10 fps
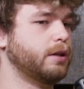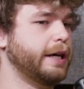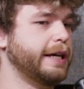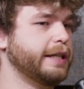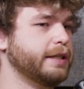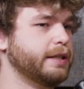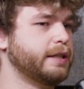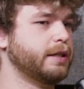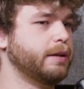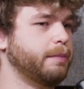
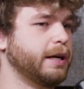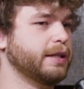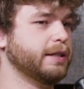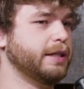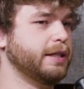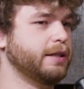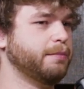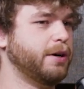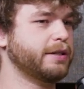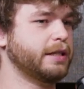And apparently
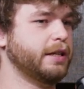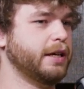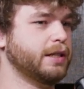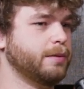Boxing Day as